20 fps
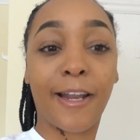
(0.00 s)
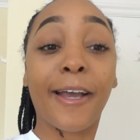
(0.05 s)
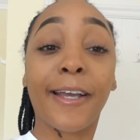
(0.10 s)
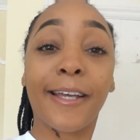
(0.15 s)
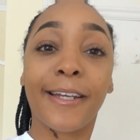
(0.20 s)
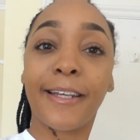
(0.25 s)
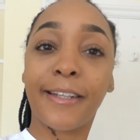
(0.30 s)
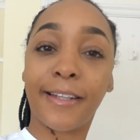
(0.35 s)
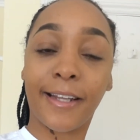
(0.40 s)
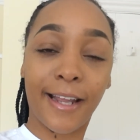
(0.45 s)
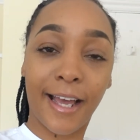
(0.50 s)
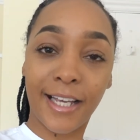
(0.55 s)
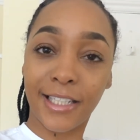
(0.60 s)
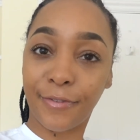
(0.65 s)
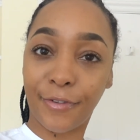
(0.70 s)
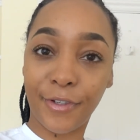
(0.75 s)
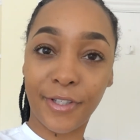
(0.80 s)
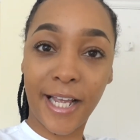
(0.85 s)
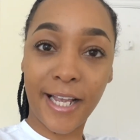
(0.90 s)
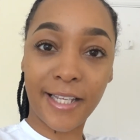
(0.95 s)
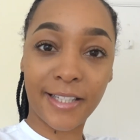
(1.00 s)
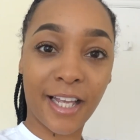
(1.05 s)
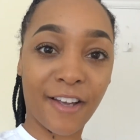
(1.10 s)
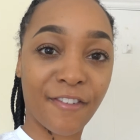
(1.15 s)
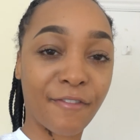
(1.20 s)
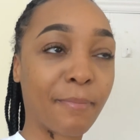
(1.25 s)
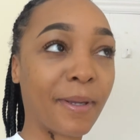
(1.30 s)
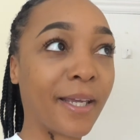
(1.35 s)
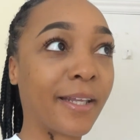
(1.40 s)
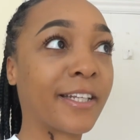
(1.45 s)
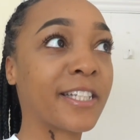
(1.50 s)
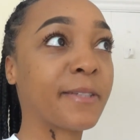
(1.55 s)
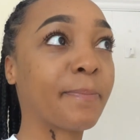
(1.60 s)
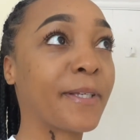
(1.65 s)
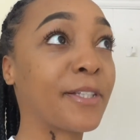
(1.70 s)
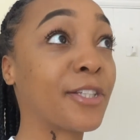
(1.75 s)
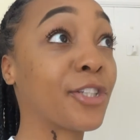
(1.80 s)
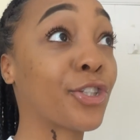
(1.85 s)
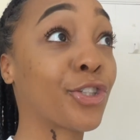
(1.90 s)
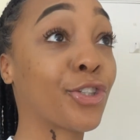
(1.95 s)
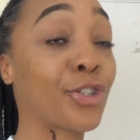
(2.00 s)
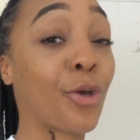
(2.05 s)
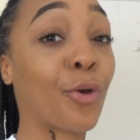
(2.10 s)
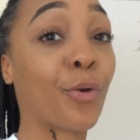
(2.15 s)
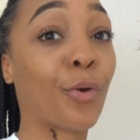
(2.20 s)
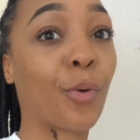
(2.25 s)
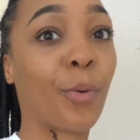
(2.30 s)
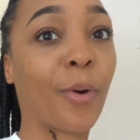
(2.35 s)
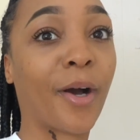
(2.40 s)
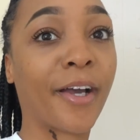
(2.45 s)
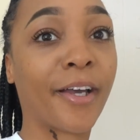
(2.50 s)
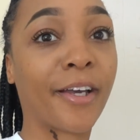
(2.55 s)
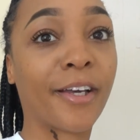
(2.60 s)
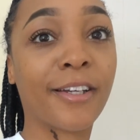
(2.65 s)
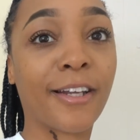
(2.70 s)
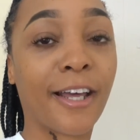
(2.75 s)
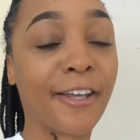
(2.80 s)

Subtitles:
Luckily, the last few days that I've been, it's been so quiet.